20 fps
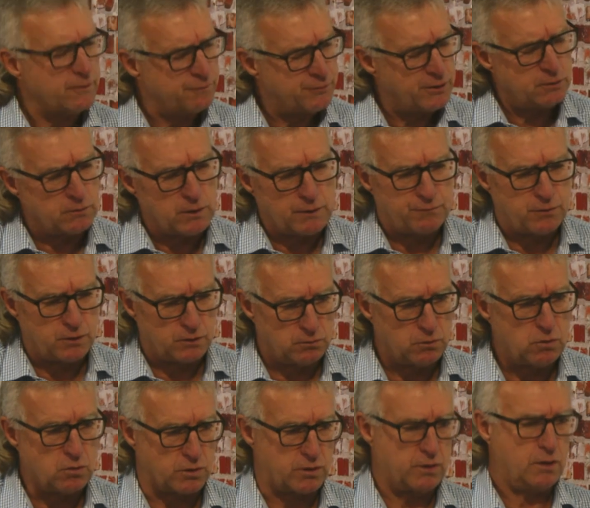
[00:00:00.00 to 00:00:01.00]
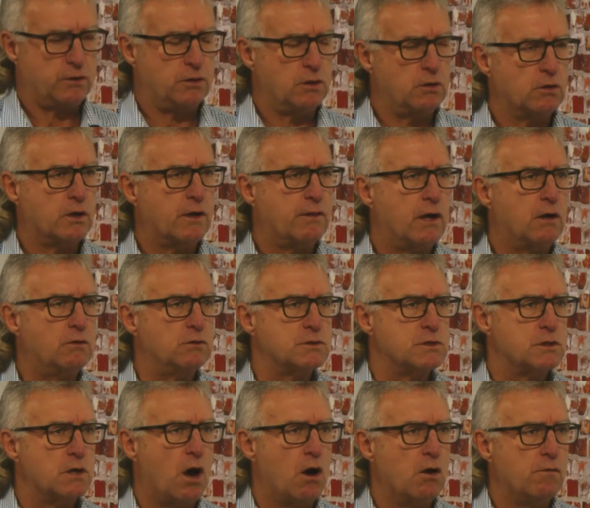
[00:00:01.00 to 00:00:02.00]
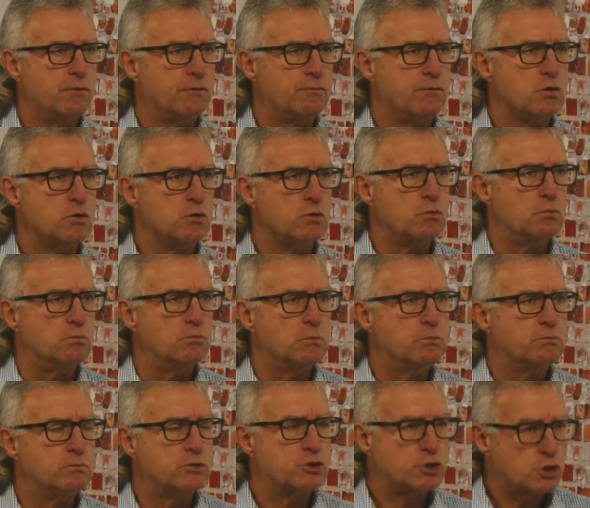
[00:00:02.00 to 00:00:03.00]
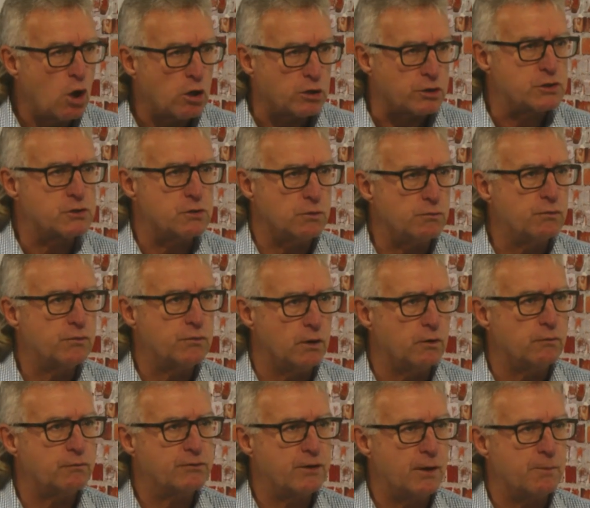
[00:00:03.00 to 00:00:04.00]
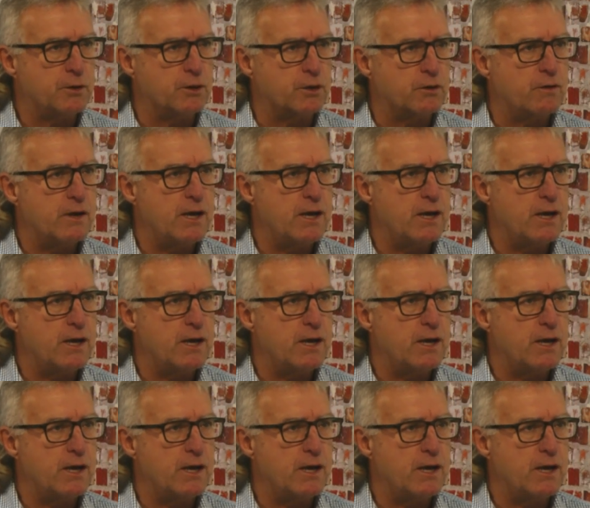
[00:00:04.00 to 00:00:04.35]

And if you look, you look at those overview shots of some of the